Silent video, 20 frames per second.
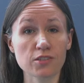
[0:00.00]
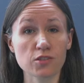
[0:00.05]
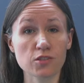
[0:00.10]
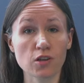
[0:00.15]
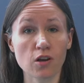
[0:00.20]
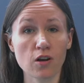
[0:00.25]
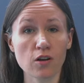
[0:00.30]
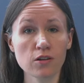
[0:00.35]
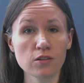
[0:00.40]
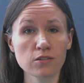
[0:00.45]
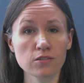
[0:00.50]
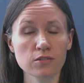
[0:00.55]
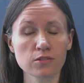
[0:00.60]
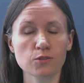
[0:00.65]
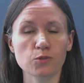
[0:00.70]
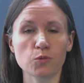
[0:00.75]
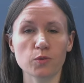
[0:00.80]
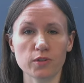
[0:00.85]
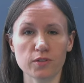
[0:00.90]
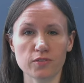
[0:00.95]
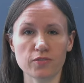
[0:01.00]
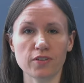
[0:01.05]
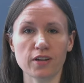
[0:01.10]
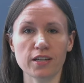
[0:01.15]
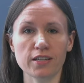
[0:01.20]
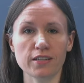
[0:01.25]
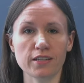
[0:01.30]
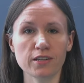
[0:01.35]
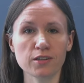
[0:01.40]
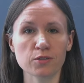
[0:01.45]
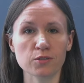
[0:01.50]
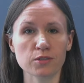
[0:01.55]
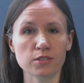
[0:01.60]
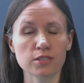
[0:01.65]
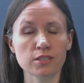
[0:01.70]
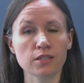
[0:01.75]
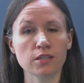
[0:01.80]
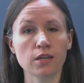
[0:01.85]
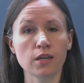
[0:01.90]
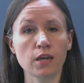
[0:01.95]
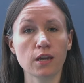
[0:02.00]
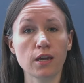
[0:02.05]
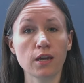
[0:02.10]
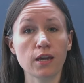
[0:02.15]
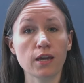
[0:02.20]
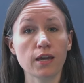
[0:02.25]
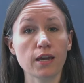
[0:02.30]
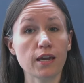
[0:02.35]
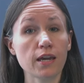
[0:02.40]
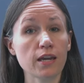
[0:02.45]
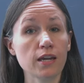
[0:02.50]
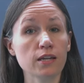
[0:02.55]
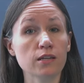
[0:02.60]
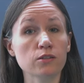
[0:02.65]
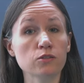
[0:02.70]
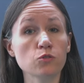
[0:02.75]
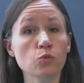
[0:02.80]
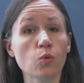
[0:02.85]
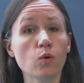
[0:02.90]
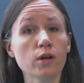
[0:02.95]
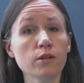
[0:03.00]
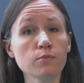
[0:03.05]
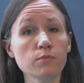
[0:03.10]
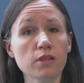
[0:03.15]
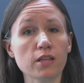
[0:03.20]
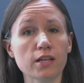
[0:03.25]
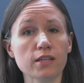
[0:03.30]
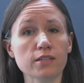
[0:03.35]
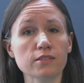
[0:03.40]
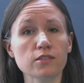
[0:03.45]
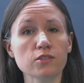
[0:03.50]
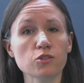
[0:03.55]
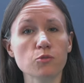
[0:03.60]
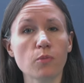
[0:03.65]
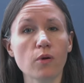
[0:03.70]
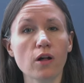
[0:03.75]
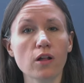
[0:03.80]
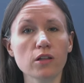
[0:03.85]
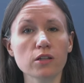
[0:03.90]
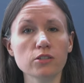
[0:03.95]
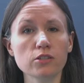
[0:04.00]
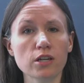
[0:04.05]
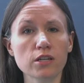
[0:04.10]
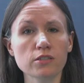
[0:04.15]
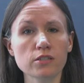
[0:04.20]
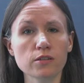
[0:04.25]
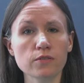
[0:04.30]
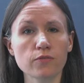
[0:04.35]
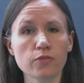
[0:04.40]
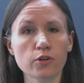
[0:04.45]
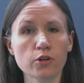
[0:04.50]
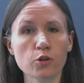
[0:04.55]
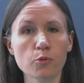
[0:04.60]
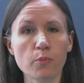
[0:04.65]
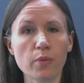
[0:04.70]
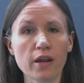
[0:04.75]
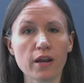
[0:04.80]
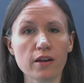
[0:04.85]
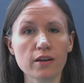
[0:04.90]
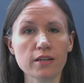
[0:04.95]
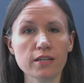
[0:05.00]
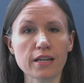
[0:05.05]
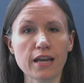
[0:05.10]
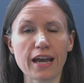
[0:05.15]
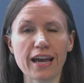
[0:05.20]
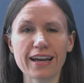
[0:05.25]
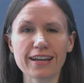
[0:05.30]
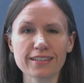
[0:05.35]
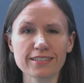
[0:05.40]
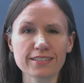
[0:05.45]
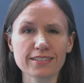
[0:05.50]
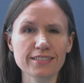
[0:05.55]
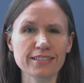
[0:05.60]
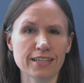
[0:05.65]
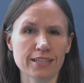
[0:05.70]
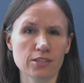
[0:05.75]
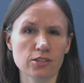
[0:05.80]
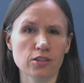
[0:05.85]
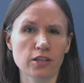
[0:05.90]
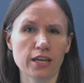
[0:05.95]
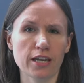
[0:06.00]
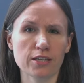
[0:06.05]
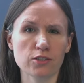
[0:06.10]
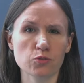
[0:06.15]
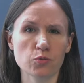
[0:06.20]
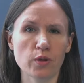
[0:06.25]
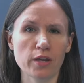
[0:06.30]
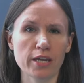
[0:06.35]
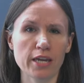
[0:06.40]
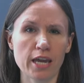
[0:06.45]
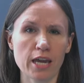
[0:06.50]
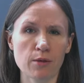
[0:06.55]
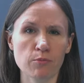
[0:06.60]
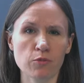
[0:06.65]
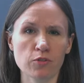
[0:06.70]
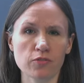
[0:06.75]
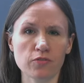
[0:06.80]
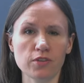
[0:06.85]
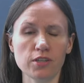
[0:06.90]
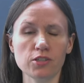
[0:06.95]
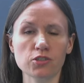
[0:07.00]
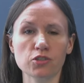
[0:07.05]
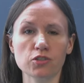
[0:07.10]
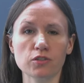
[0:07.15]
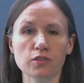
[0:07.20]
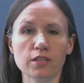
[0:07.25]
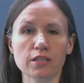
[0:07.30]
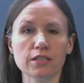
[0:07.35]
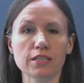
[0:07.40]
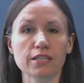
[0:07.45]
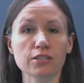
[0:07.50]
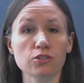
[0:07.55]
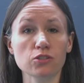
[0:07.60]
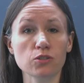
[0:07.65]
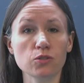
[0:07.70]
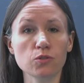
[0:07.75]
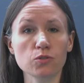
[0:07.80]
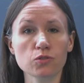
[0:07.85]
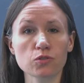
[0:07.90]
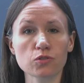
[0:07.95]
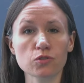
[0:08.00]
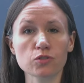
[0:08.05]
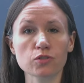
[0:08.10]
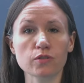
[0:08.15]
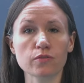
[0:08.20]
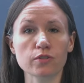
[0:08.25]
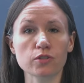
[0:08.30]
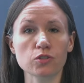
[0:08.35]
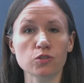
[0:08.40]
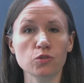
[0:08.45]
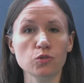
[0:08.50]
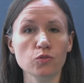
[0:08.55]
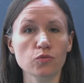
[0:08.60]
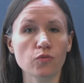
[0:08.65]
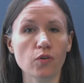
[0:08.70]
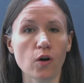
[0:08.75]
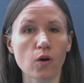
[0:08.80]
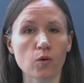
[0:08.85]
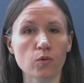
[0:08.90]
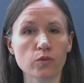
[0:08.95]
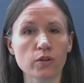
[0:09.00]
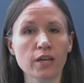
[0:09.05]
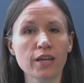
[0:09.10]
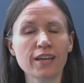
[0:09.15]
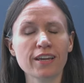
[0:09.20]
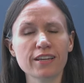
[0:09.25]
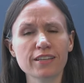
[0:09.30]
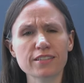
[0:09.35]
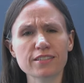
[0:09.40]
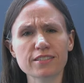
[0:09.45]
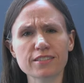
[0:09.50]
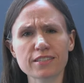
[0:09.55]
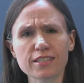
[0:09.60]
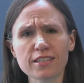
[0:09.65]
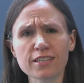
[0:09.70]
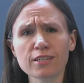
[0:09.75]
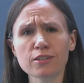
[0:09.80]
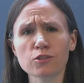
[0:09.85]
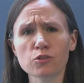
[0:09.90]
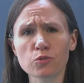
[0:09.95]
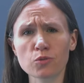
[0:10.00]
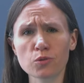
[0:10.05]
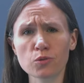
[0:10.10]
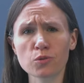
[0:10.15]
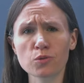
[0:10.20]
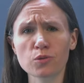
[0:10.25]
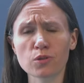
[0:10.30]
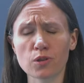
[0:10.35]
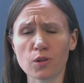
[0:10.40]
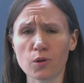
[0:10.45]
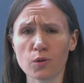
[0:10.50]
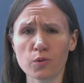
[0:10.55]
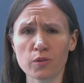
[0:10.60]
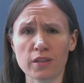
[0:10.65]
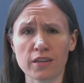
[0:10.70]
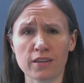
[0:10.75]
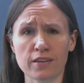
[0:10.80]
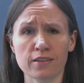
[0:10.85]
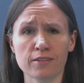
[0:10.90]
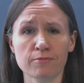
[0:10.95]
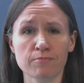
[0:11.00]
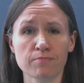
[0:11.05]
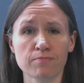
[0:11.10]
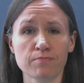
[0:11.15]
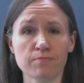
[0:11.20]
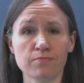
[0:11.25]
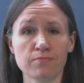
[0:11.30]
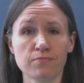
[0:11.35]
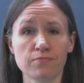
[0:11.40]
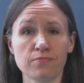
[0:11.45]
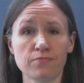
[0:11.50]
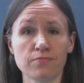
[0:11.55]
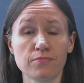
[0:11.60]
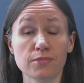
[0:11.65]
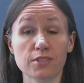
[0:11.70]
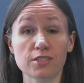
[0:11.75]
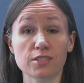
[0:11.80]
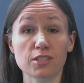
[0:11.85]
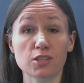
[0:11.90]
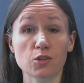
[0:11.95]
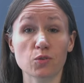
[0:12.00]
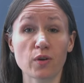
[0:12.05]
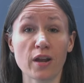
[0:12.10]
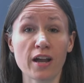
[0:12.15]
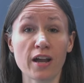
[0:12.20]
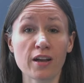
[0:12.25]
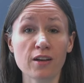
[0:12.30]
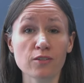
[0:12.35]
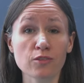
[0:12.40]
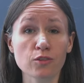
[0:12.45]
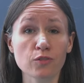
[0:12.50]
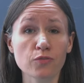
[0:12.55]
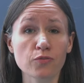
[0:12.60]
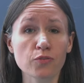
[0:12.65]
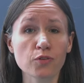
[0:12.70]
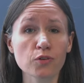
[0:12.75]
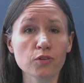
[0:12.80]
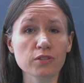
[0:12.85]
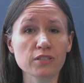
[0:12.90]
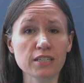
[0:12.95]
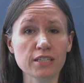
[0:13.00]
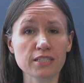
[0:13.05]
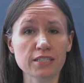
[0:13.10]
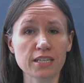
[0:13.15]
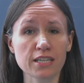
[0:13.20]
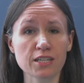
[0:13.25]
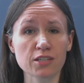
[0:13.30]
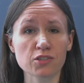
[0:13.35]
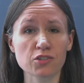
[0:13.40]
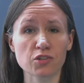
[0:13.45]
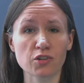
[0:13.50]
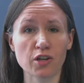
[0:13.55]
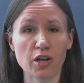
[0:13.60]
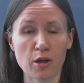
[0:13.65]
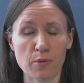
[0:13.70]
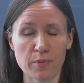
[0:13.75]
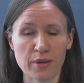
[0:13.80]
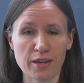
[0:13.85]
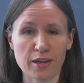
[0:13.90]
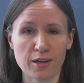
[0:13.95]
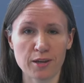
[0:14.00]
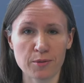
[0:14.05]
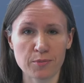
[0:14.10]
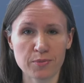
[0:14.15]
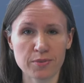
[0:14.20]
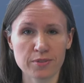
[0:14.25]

song? We'll find out. And OnePlus is apologizing for an apparent accidental X-ray camera feature that lets users of its new phone see through clothing. Stick around, the full details are coming up.